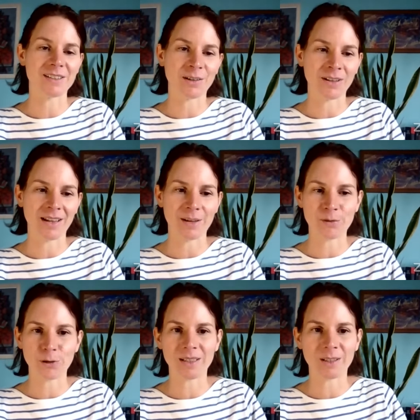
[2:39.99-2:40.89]
So in
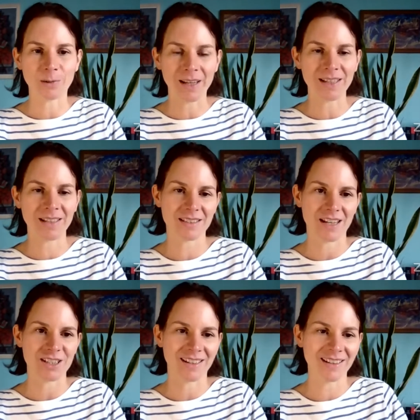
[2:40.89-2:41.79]
every training
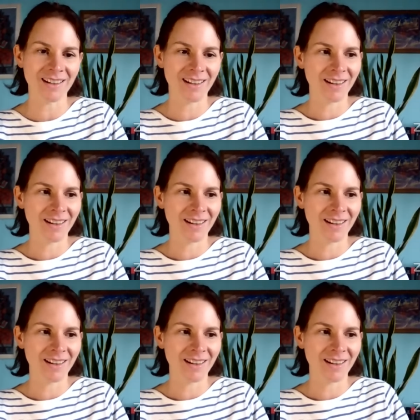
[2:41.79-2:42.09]
session,